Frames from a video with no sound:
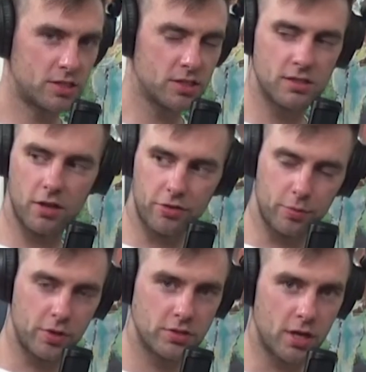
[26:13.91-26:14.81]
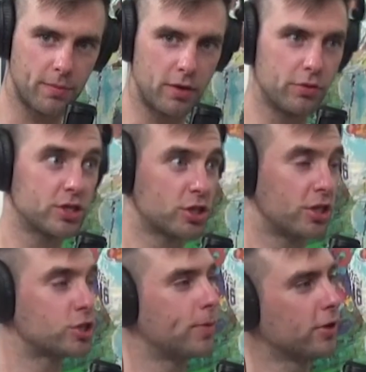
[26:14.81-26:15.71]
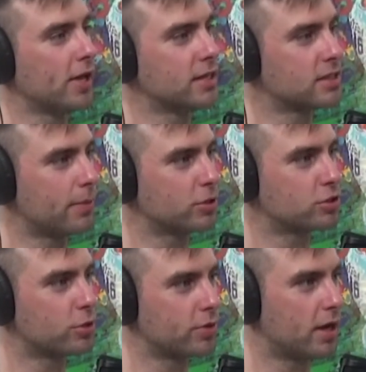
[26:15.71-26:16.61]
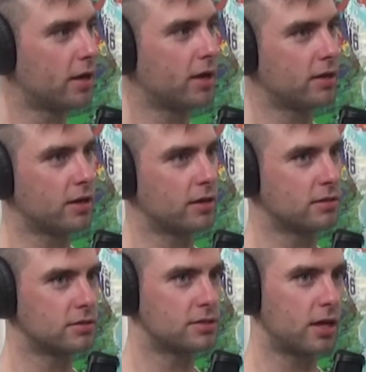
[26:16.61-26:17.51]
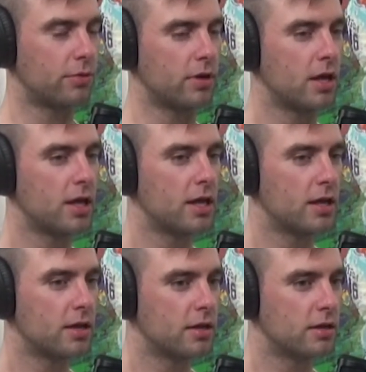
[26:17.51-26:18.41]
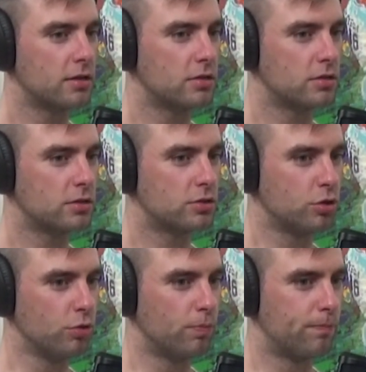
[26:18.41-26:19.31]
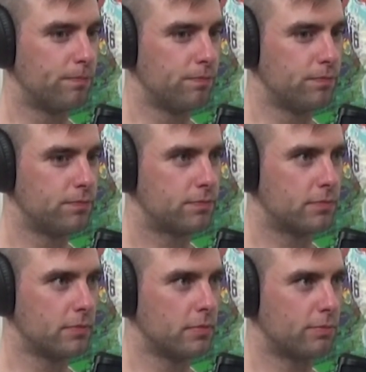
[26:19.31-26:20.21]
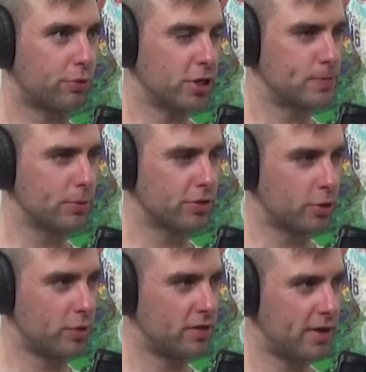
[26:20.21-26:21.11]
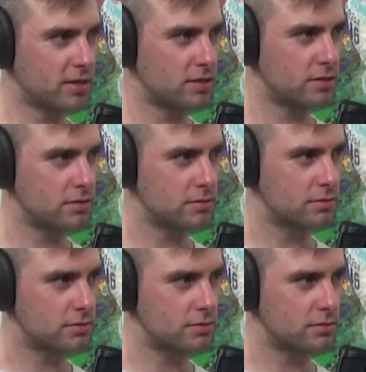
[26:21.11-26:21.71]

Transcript: This is another thing we were talking about. This could be our last topic, just so we're not ending on a sad one. Do British people think we have accents?